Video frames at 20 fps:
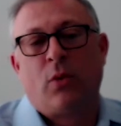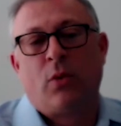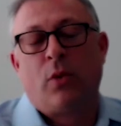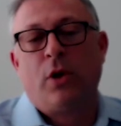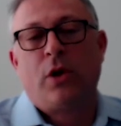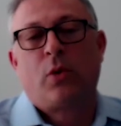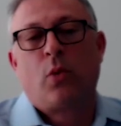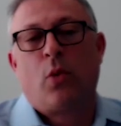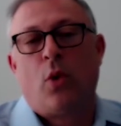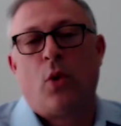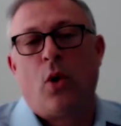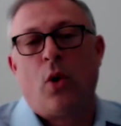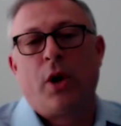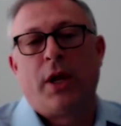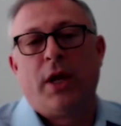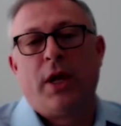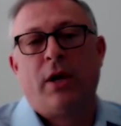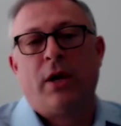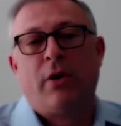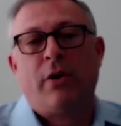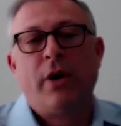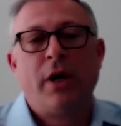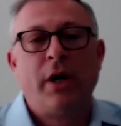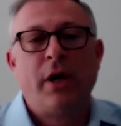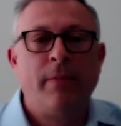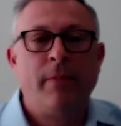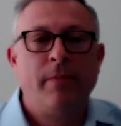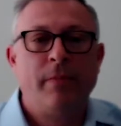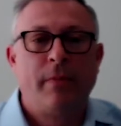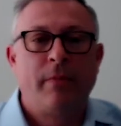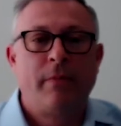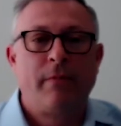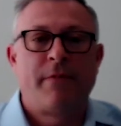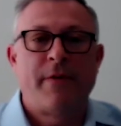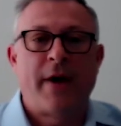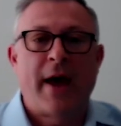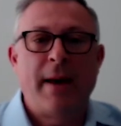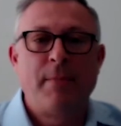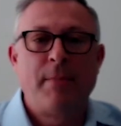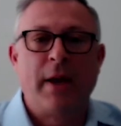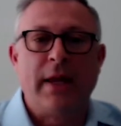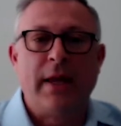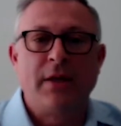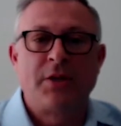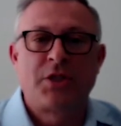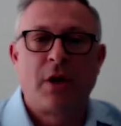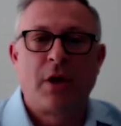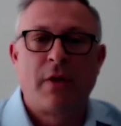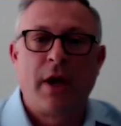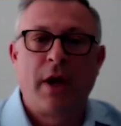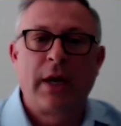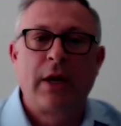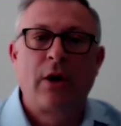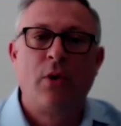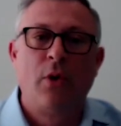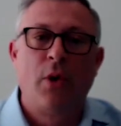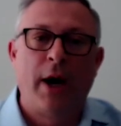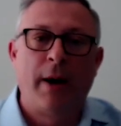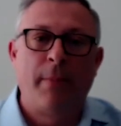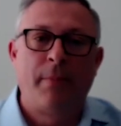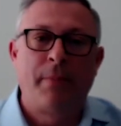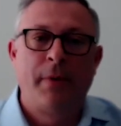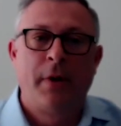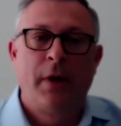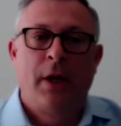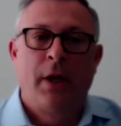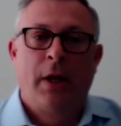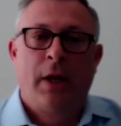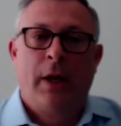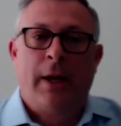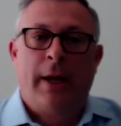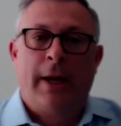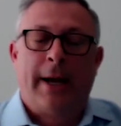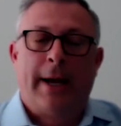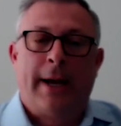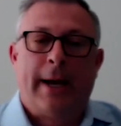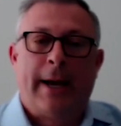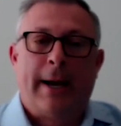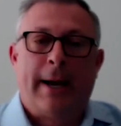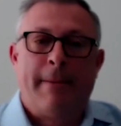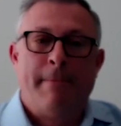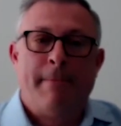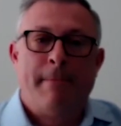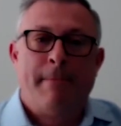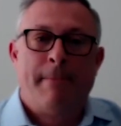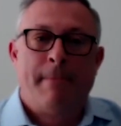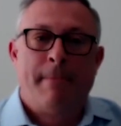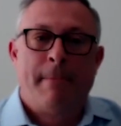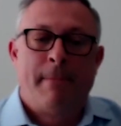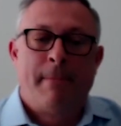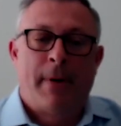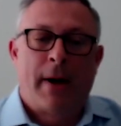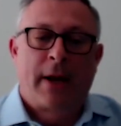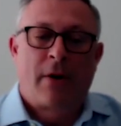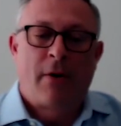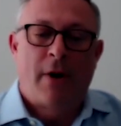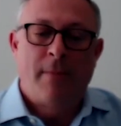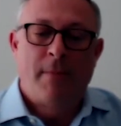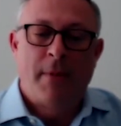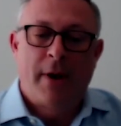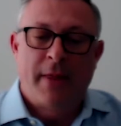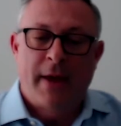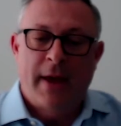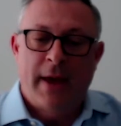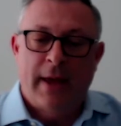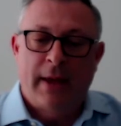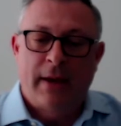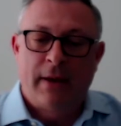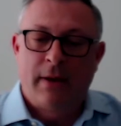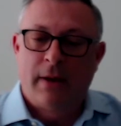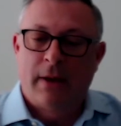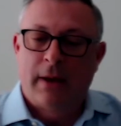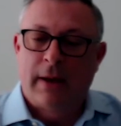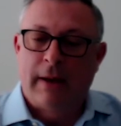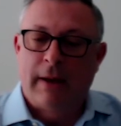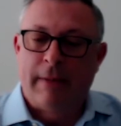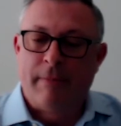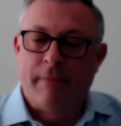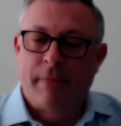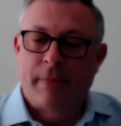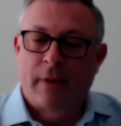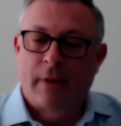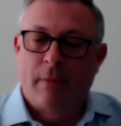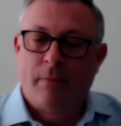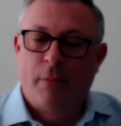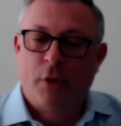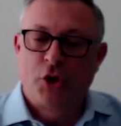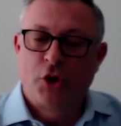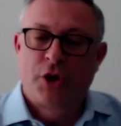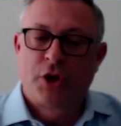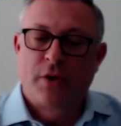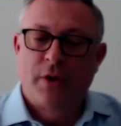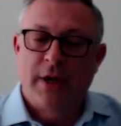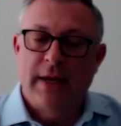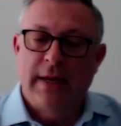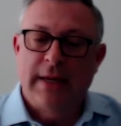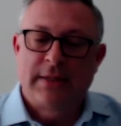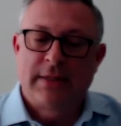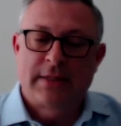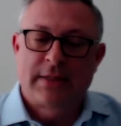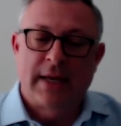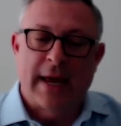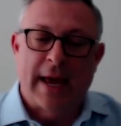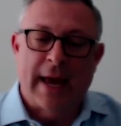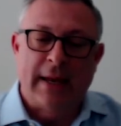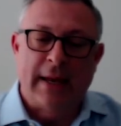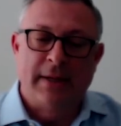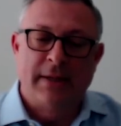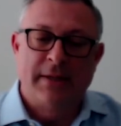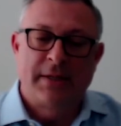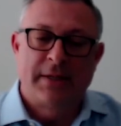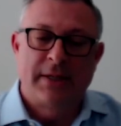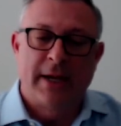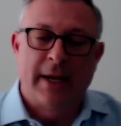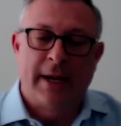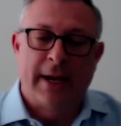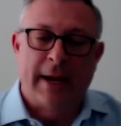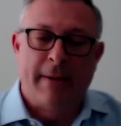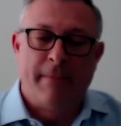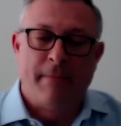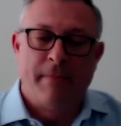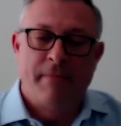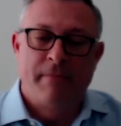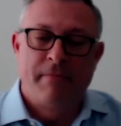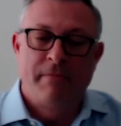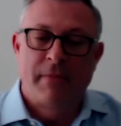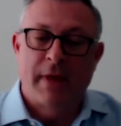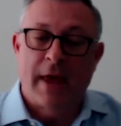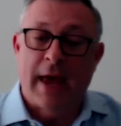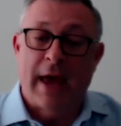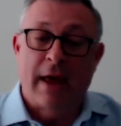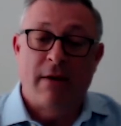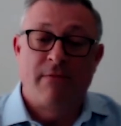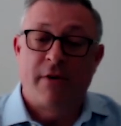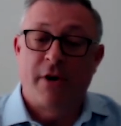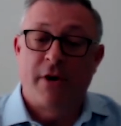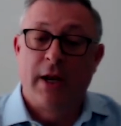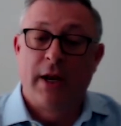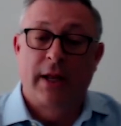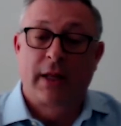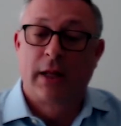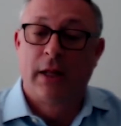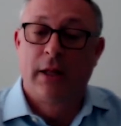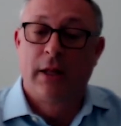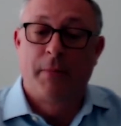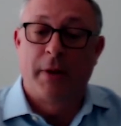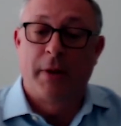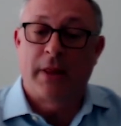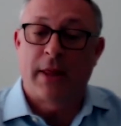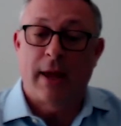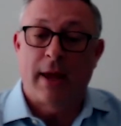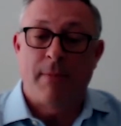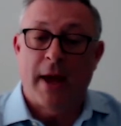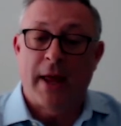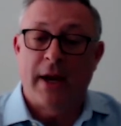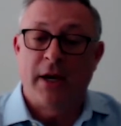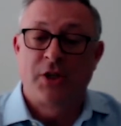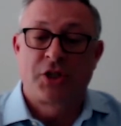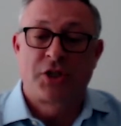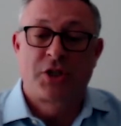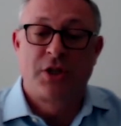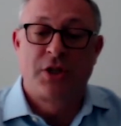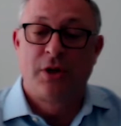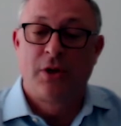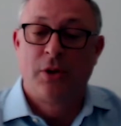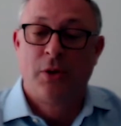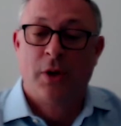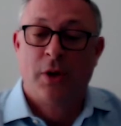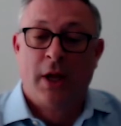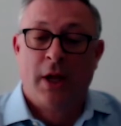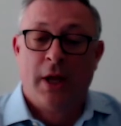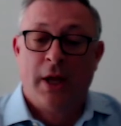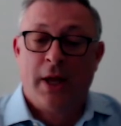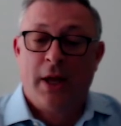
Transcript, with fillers: World War era family. So they grew up. Um, my grandmother had um, butcheries and um, they had very little, but they managed to. How